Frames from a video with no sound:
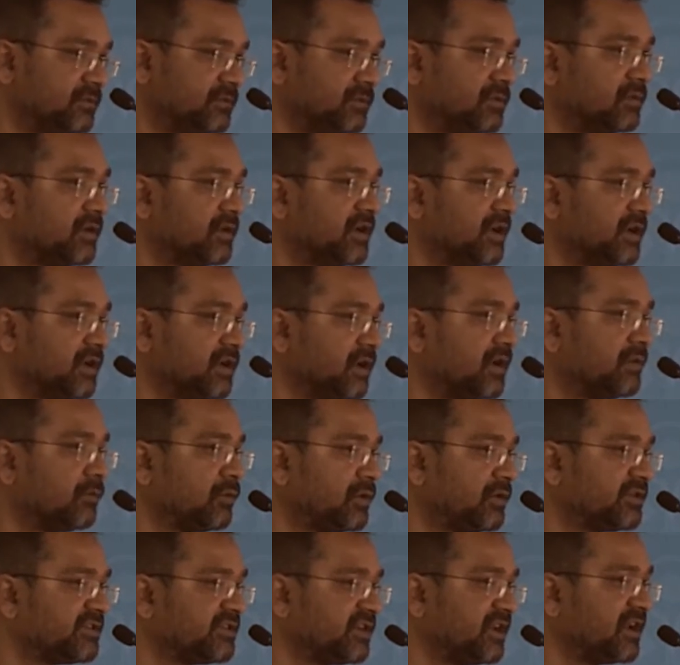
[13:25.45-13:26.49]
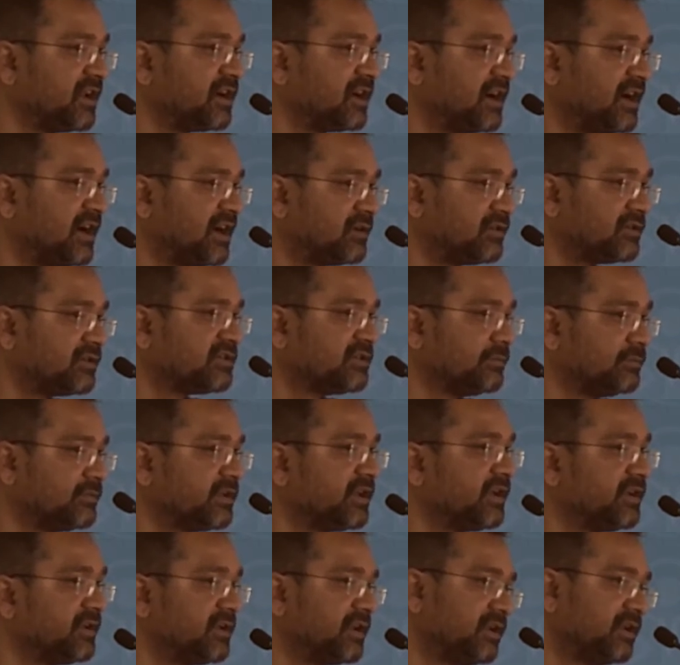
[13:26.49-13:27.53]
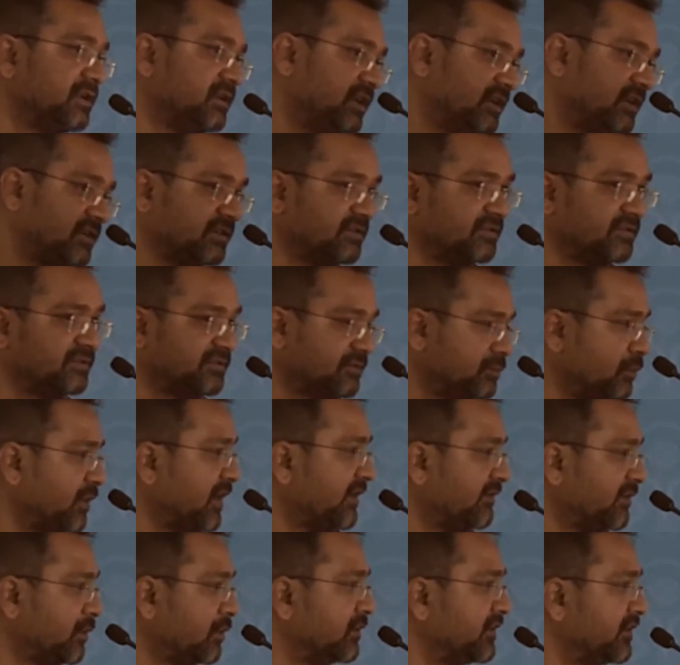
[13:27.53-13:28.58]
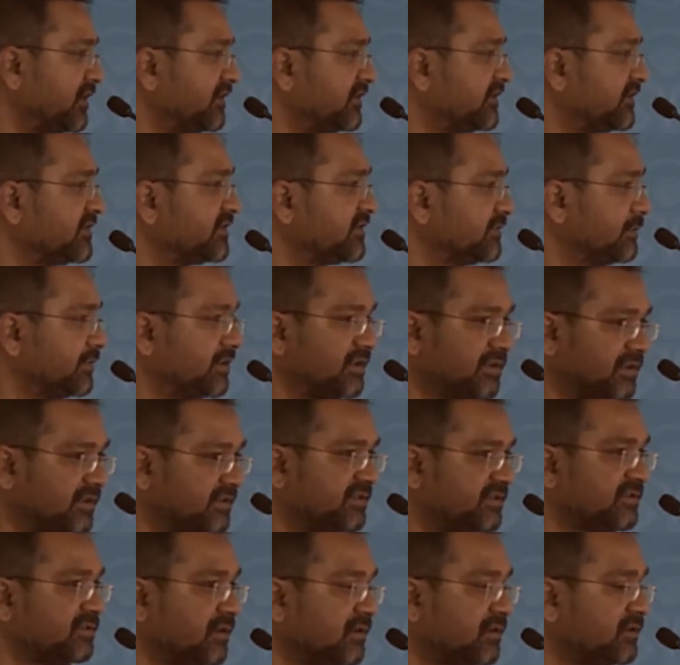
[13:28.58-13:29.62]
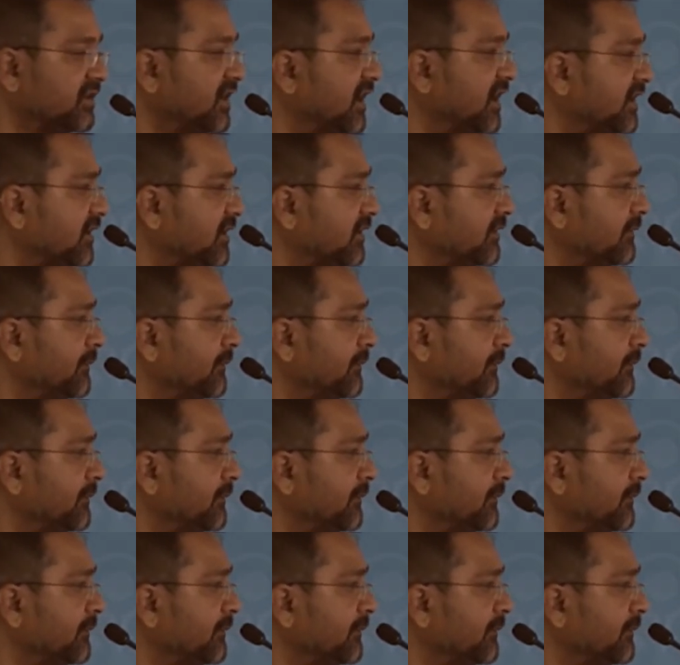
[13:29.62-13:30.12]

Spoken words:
Okay, I want to sell a car or something, then that is, you have an audience. This is not that.